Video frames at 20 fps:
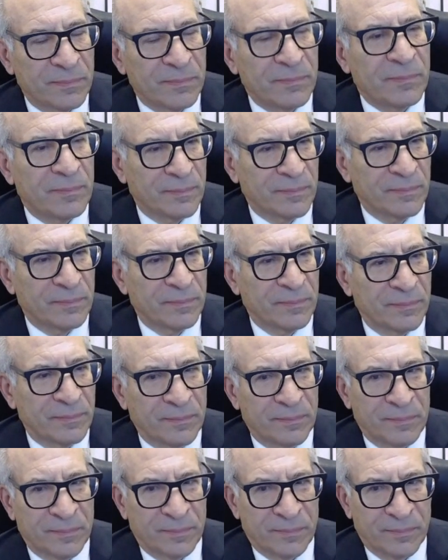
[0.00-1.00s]

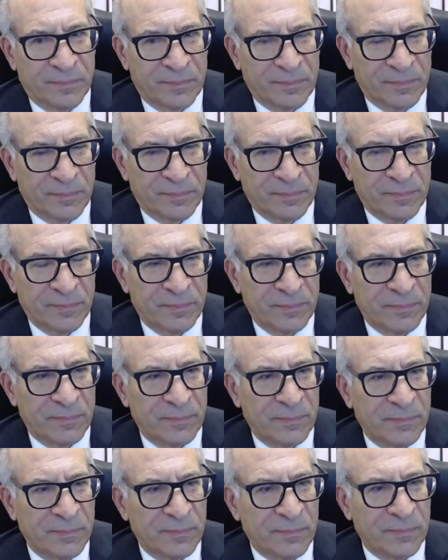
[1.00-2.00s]

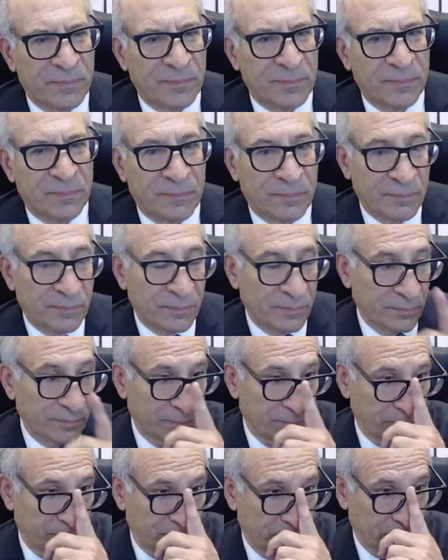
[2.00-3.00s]

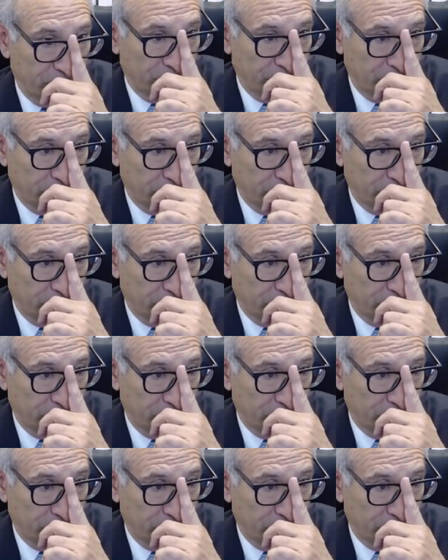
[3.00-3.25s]
(not speaking)